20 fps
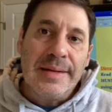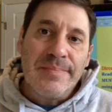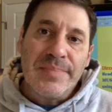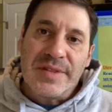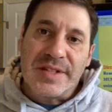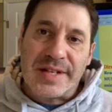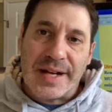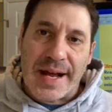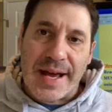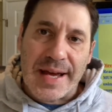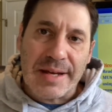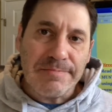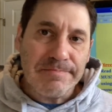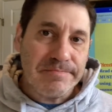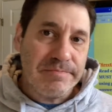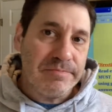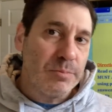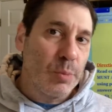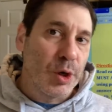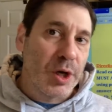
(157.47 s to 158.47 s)
Today,
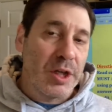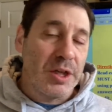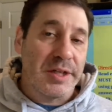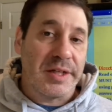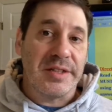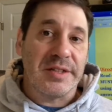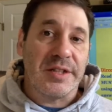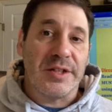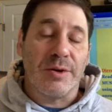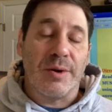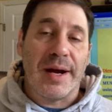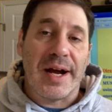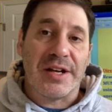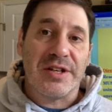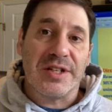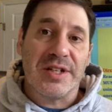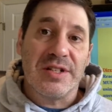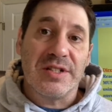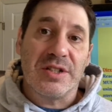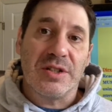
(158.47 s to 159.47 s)
we're going to look at the
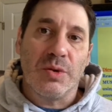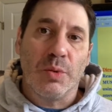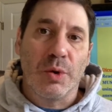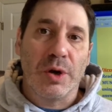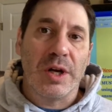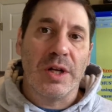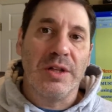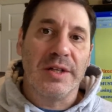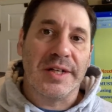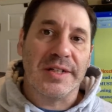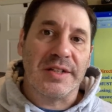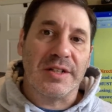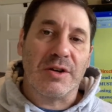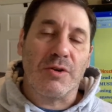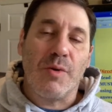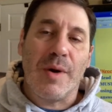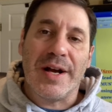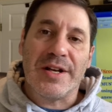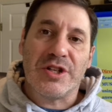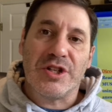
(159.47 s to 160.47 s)
directions, we're going to look at the
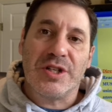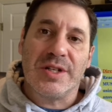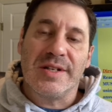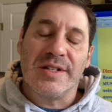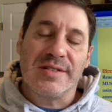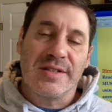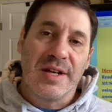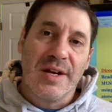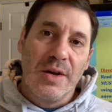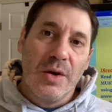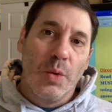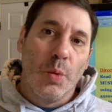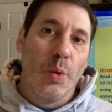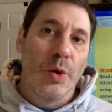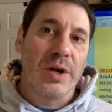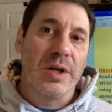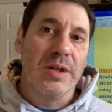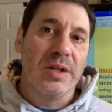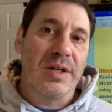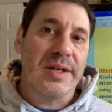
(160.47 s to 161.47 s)
questions, we're
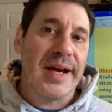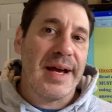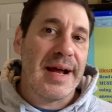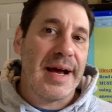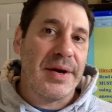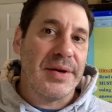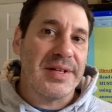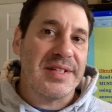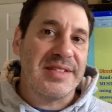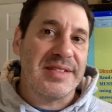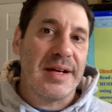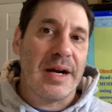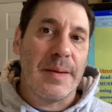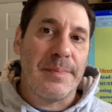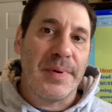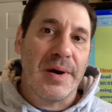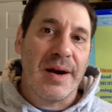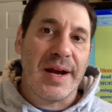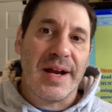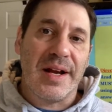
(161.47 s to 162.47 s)
going to look at how to set up
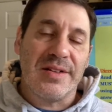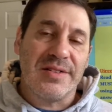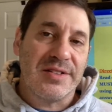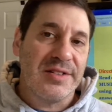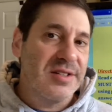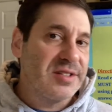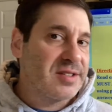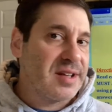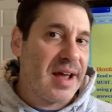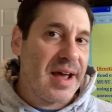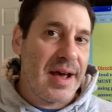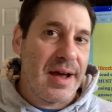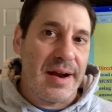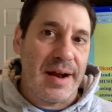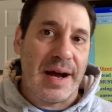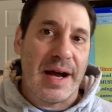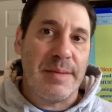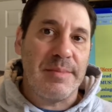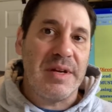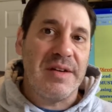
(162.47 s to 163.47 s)
our answers, and
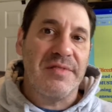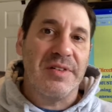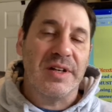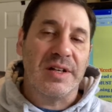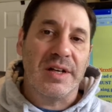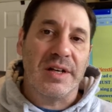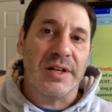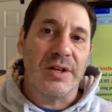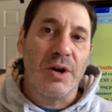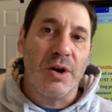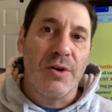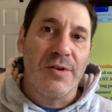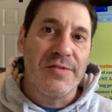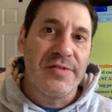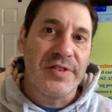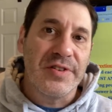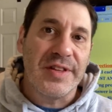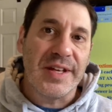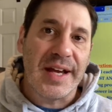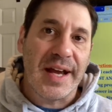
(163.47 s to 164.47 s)
I'm even going to go
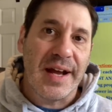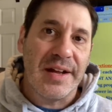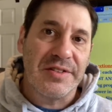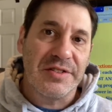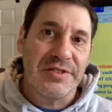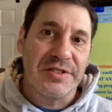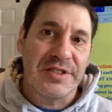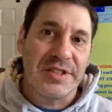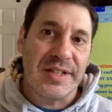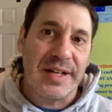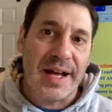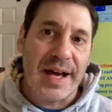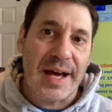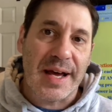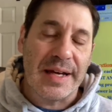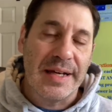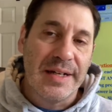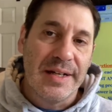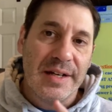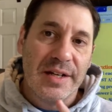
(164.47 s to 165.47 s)
over the answers today.
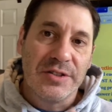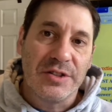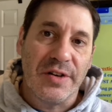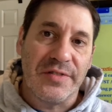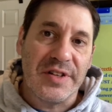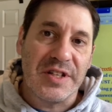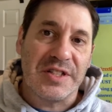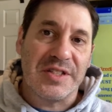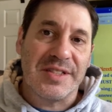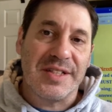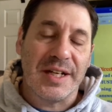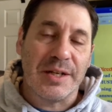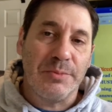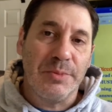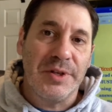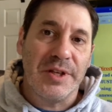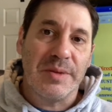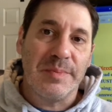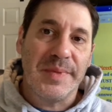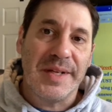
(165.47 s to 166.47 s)
So if you stick
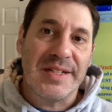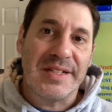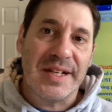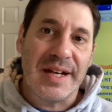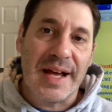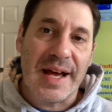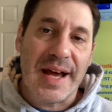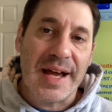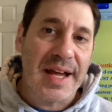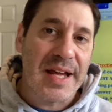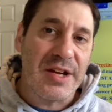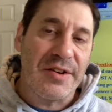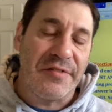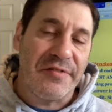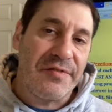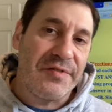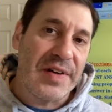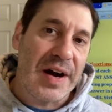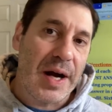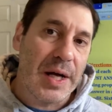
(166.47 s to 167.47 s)
with me today, you
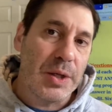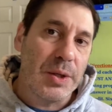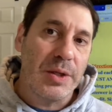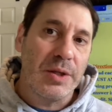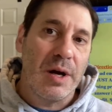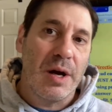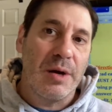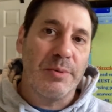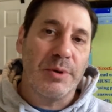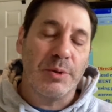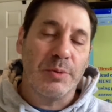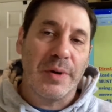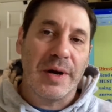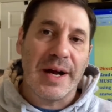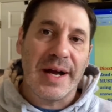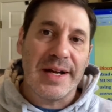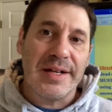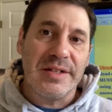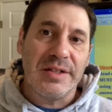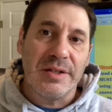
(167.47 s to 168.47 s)
follow along with what
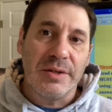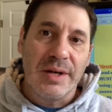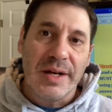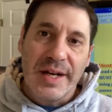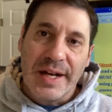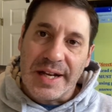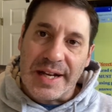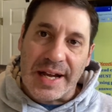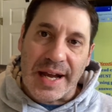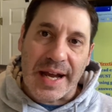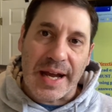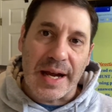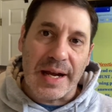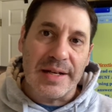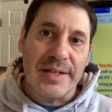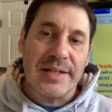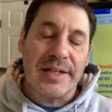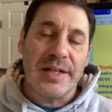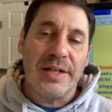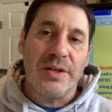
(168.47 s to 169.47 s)
I do, you
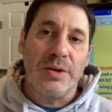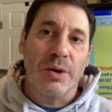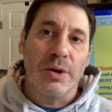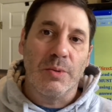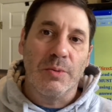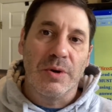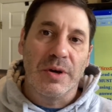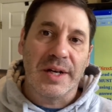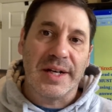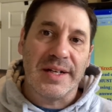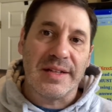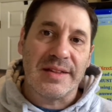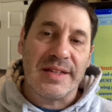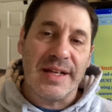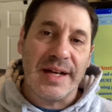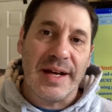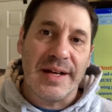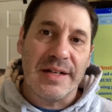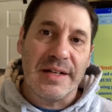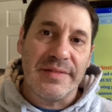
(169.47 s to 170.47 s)
hand in your work at the
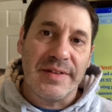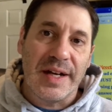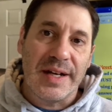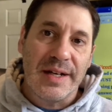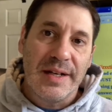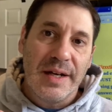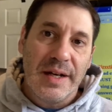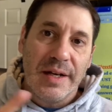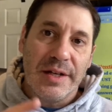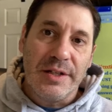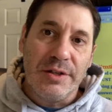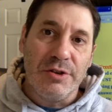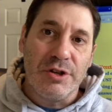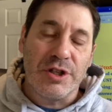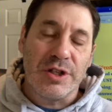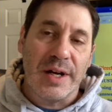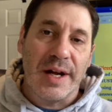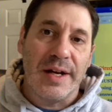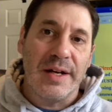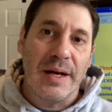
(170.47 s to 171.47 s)
end of it, you
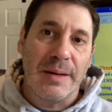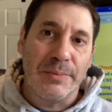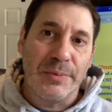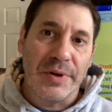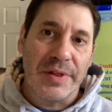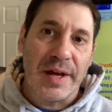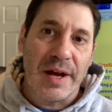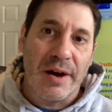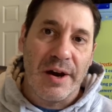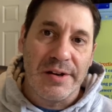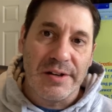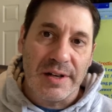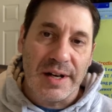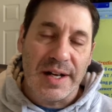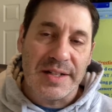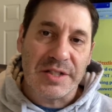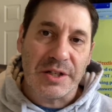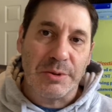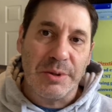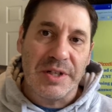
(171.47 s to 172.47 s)
should end up with 100
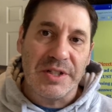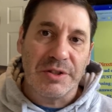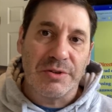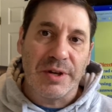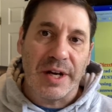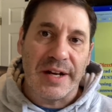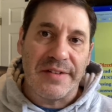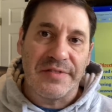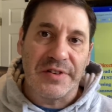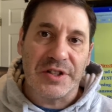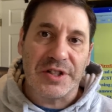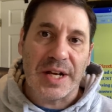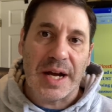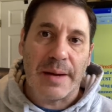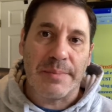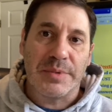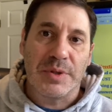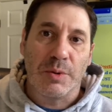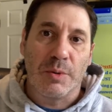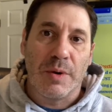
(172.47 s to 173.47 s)
as a quiz grade for
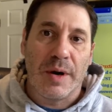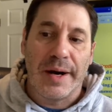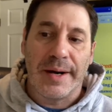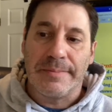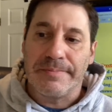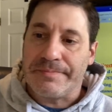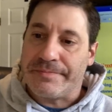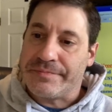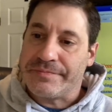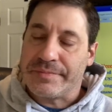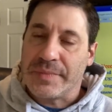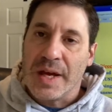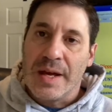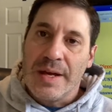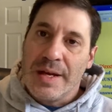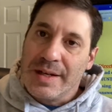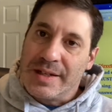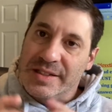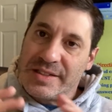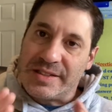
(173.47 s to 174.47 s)
Chapter 1.
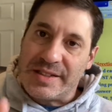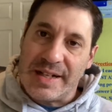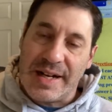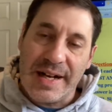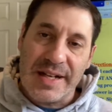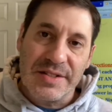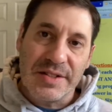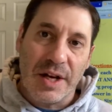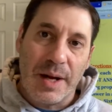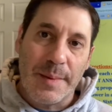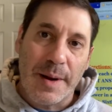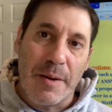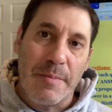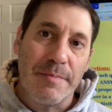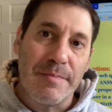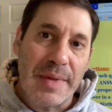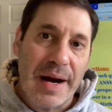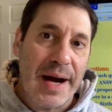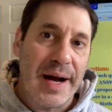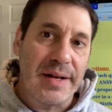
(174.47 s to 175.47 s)
Because today is all about
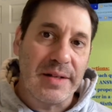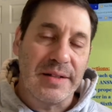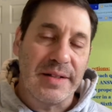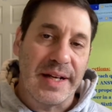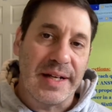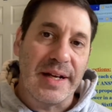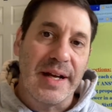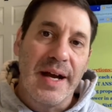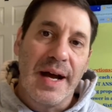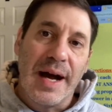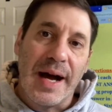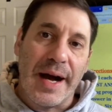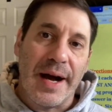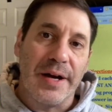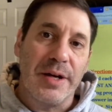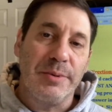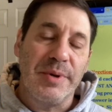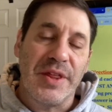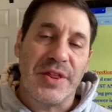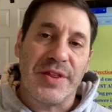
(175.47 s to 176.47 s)
modeling. How do
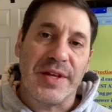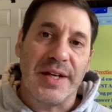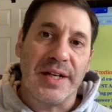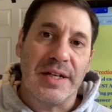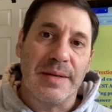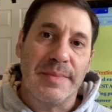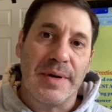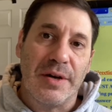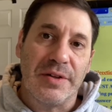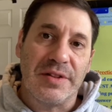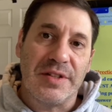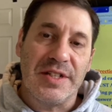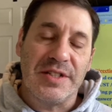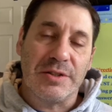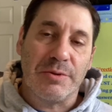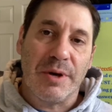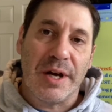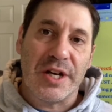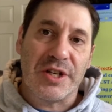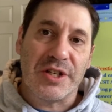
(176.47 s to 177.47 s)
we think about these
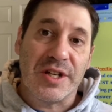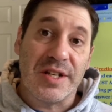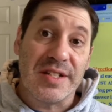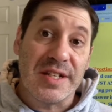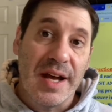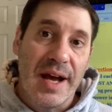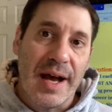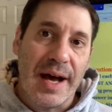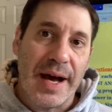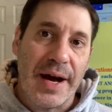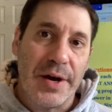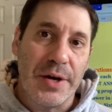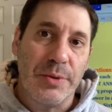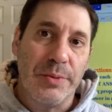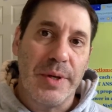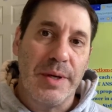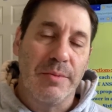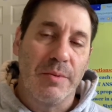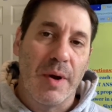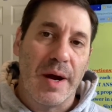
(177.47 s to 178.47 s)
questions? How do
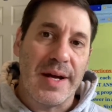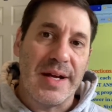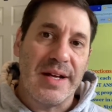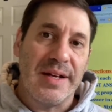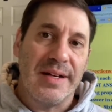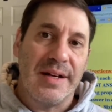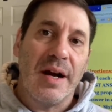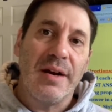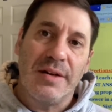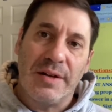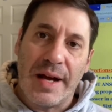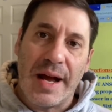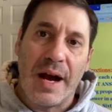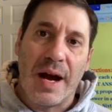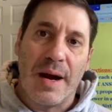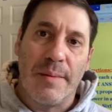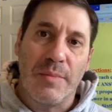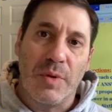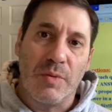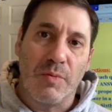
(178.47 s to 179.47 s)
we write
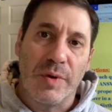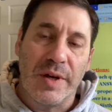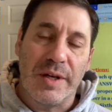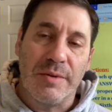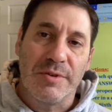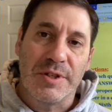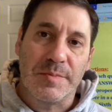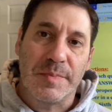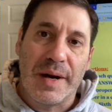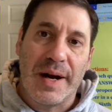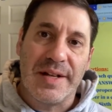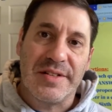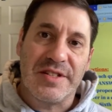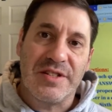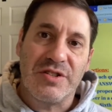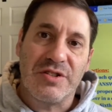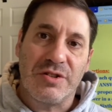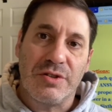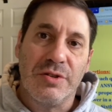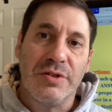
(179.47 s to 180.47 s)
written responses
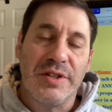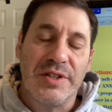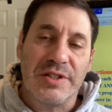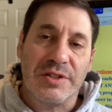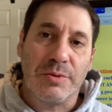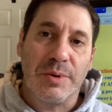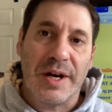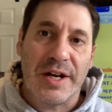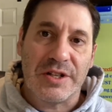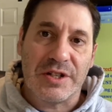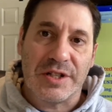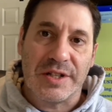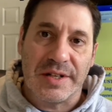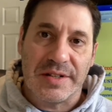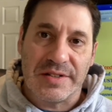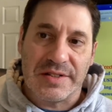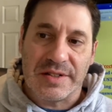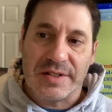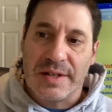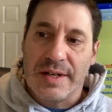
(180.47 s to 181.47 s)
to these
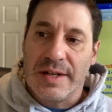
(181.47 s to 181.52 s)
questions?